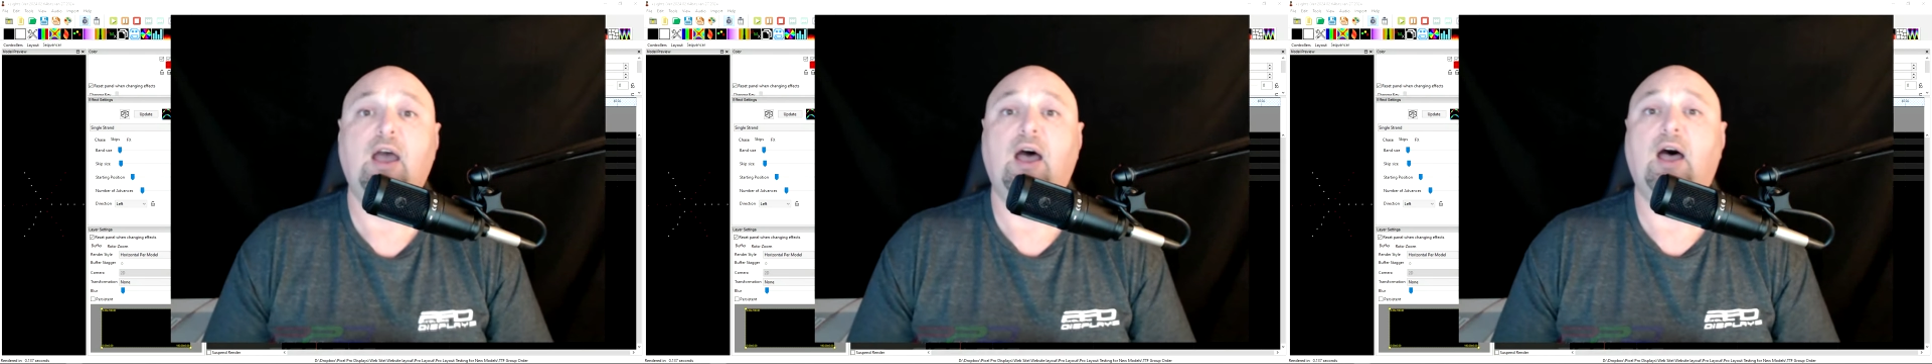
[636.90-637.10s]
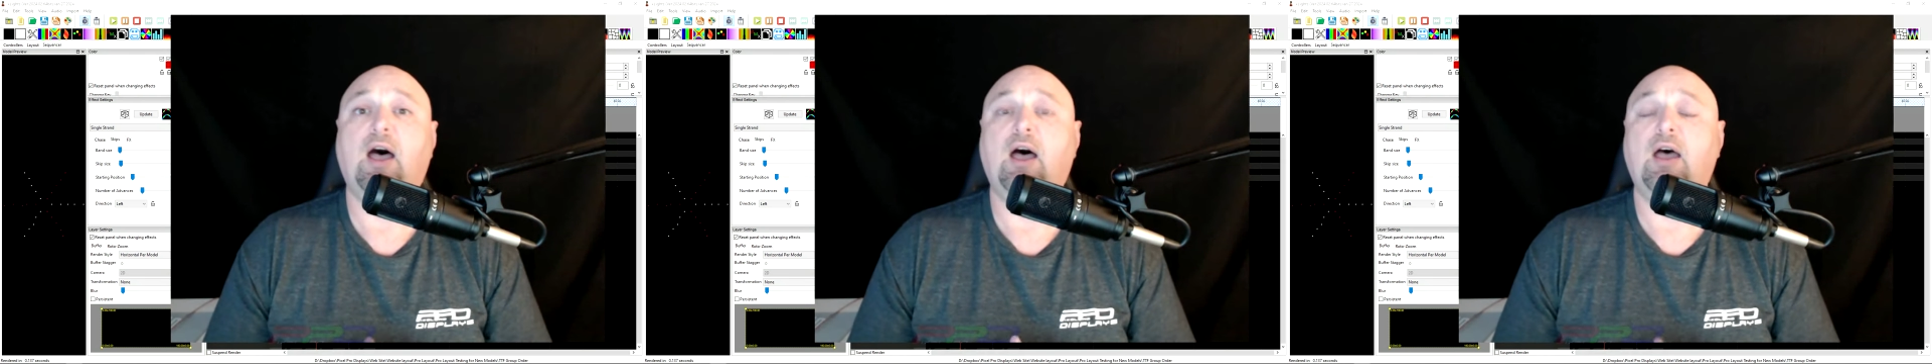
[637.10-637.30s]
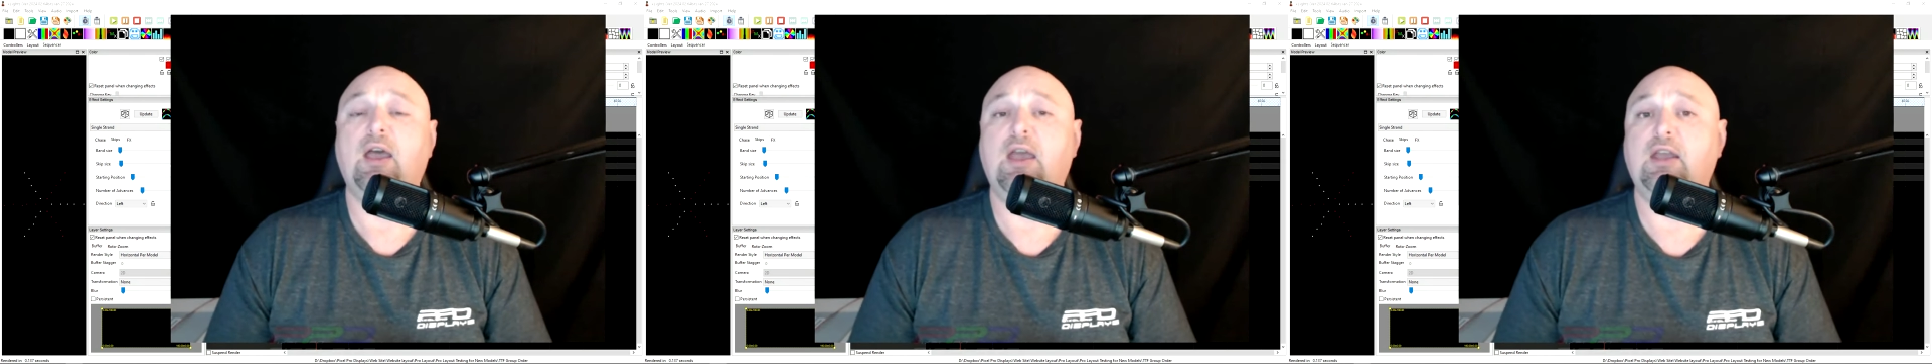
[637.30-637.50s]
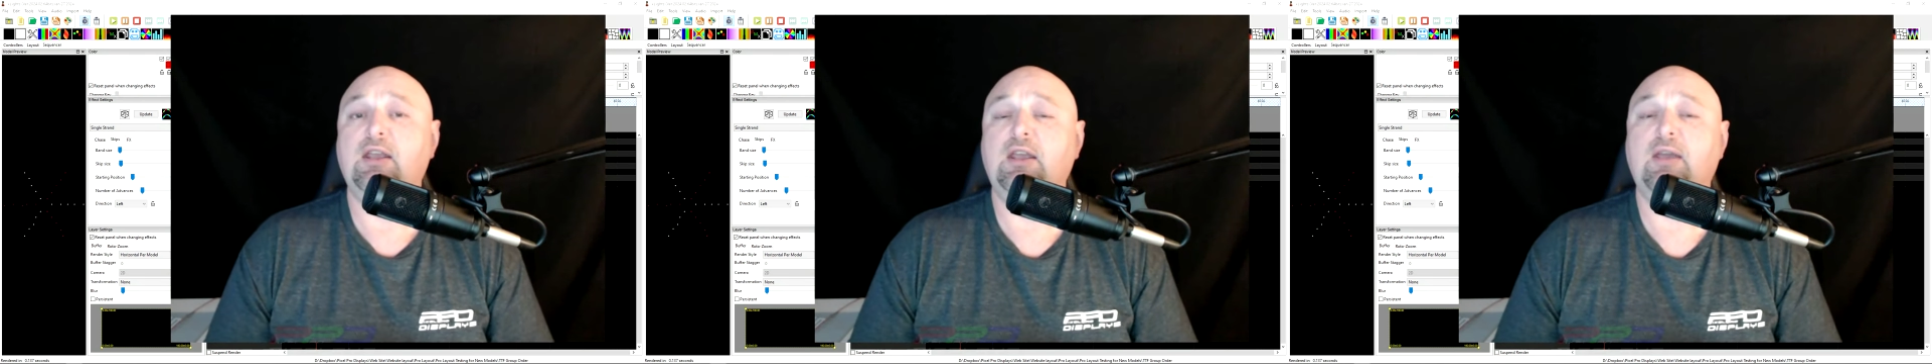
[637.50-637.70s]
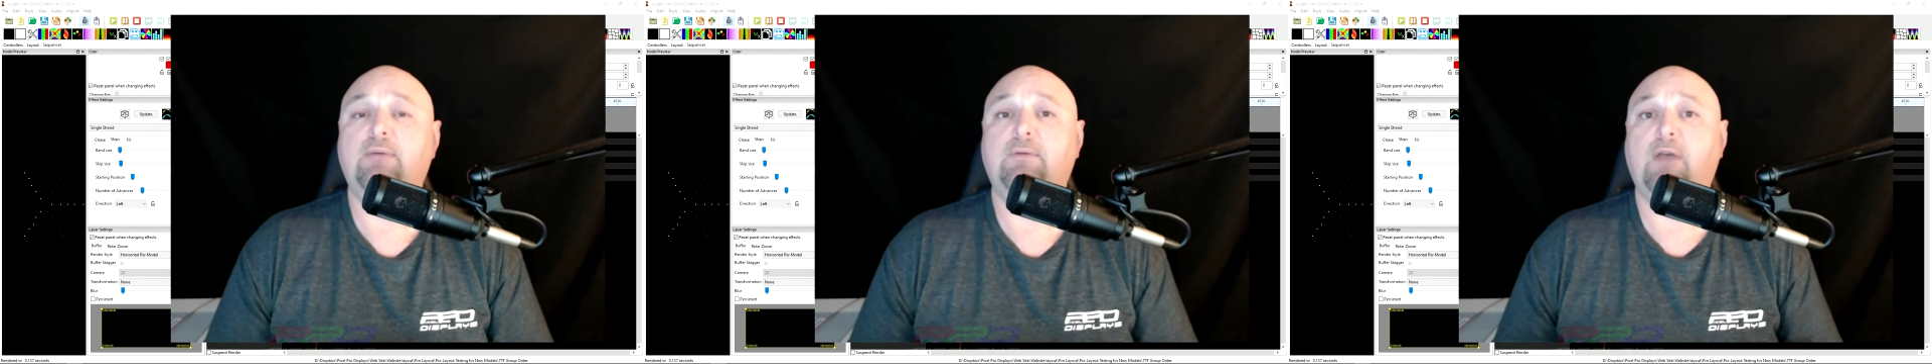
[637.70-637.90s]
uh, at
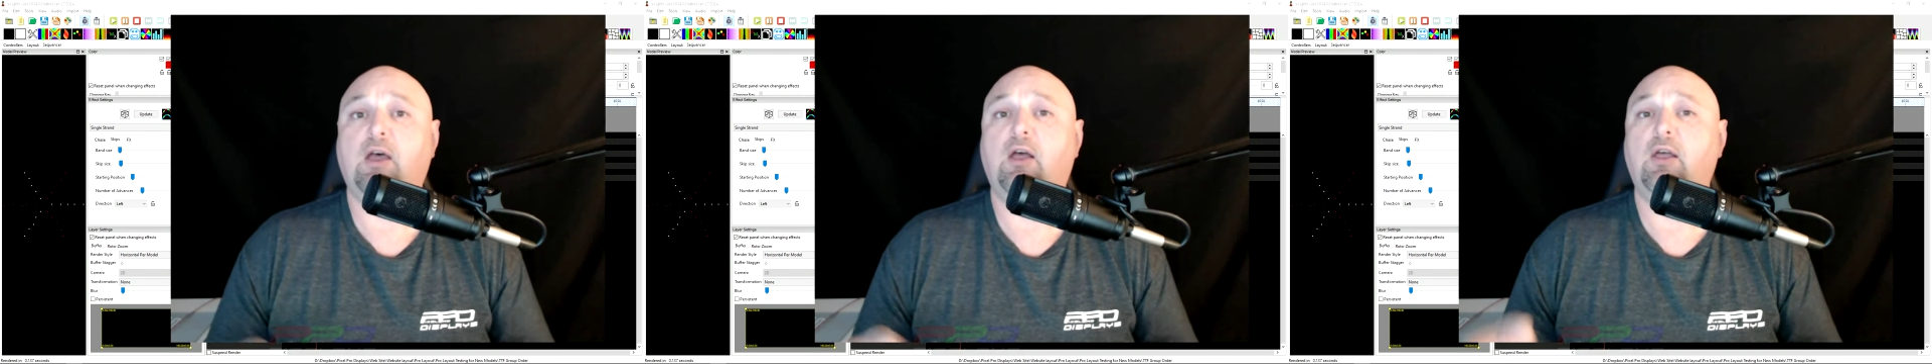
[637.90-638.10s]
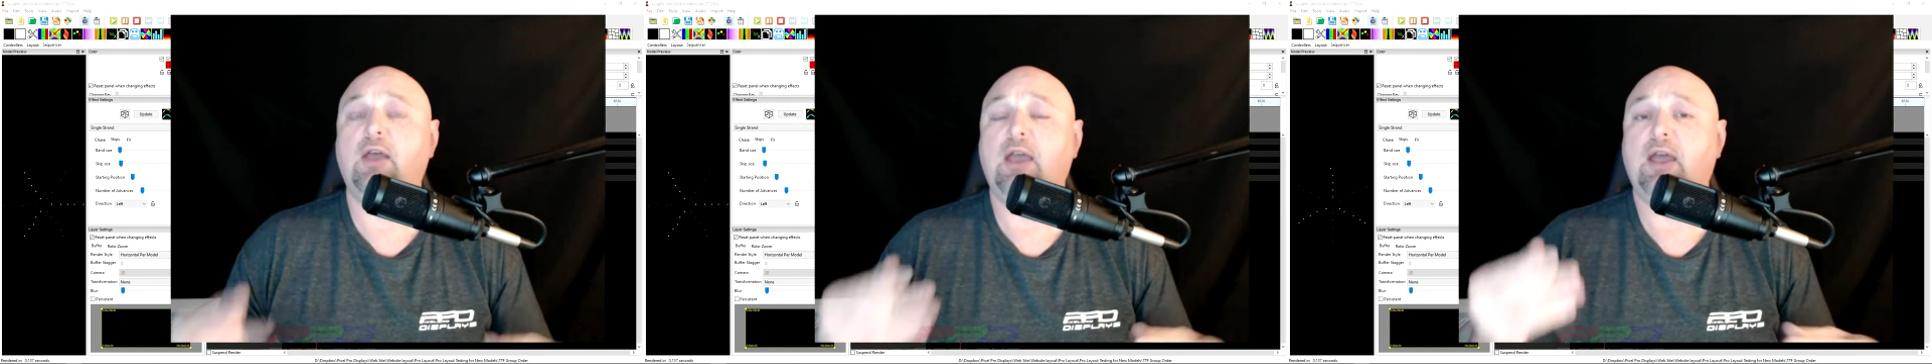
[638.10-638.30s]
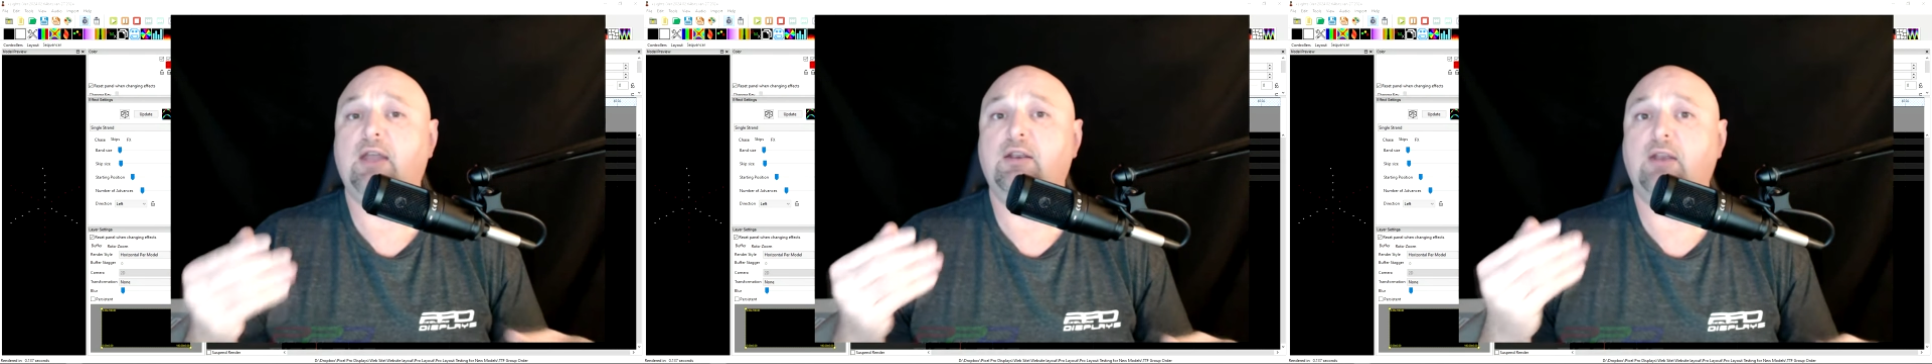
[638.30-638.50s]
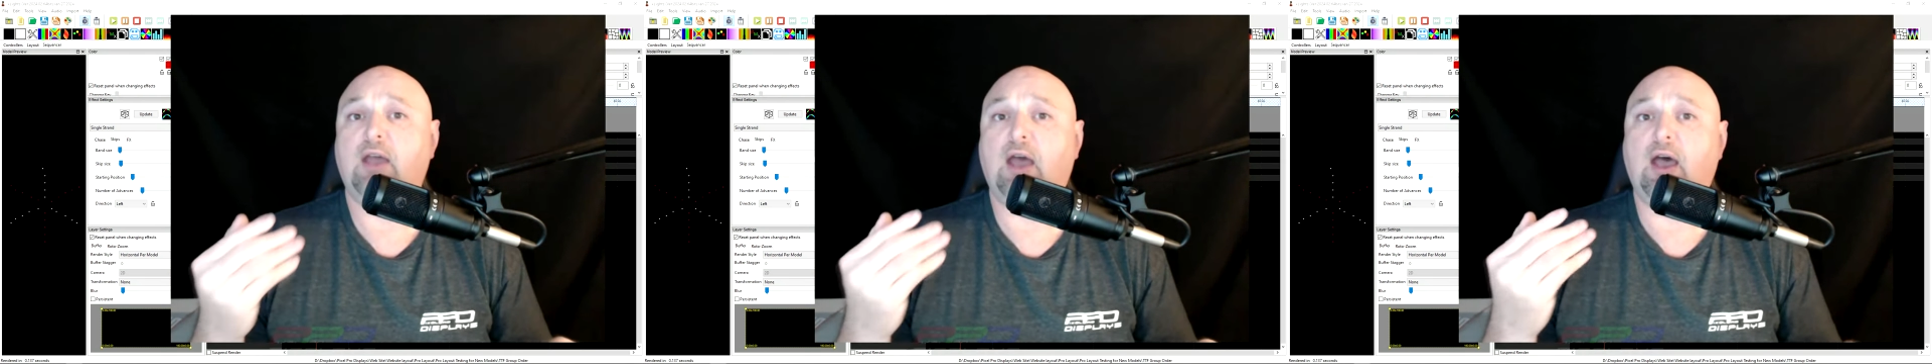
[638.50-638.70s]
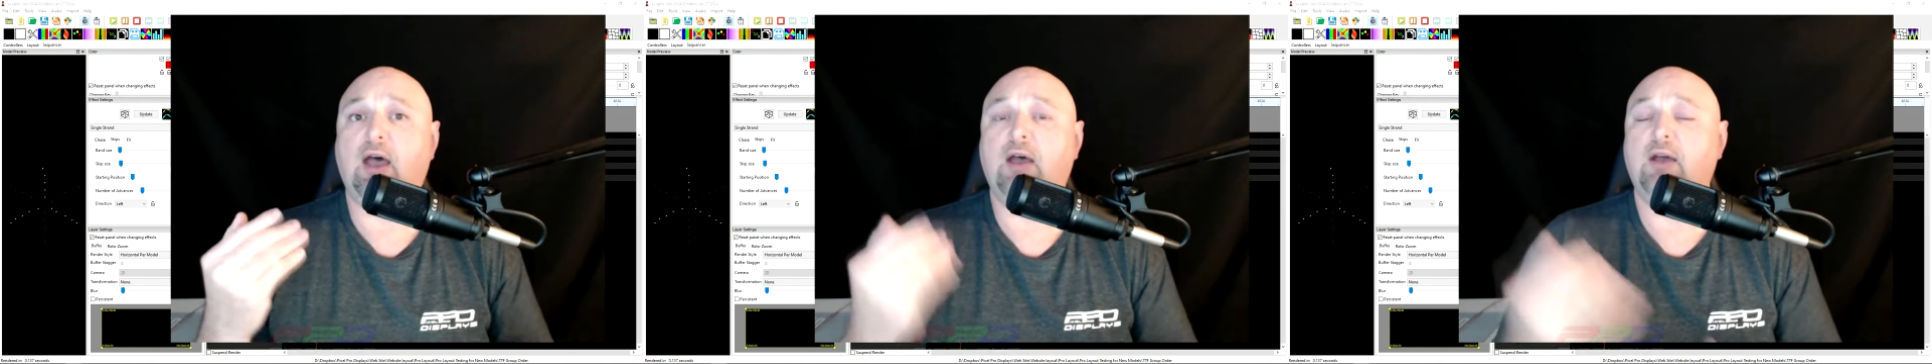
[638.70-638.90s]
E F L and
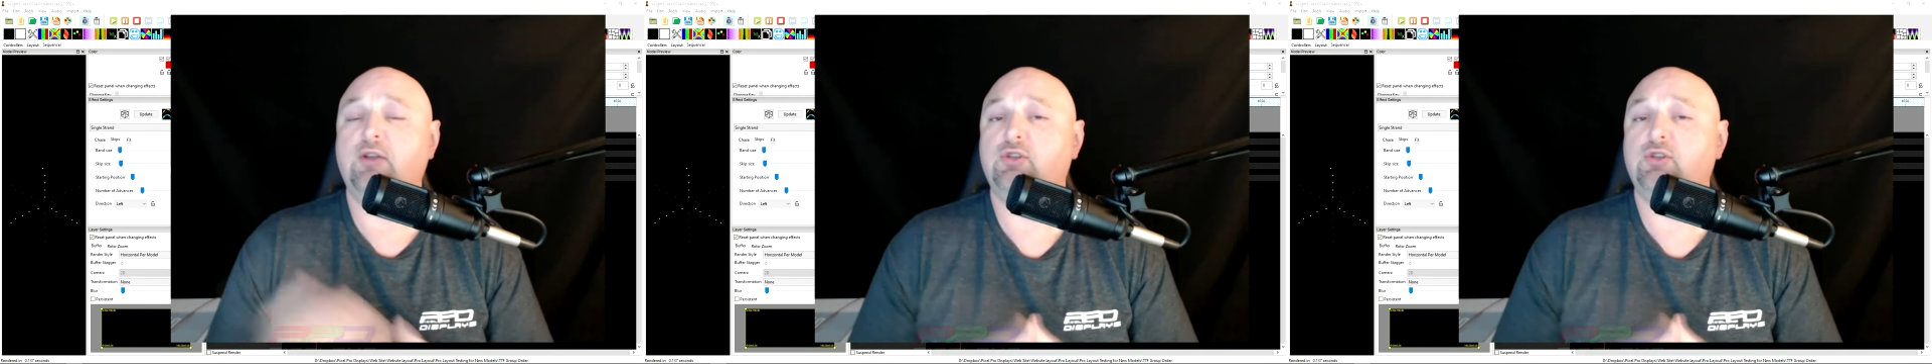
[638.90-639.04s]
uh,